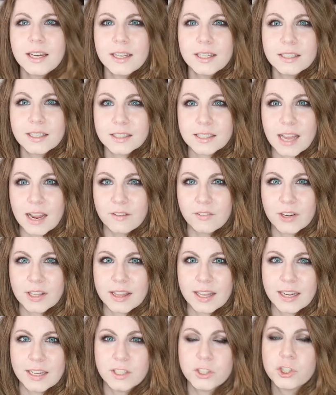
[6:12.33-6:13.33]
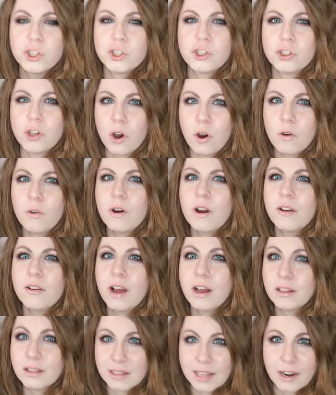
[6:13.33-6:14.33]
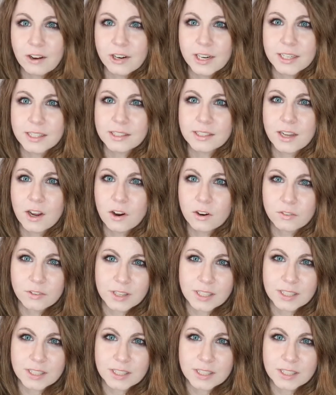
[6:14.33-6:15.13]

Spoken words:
he does everything is so hilariously over the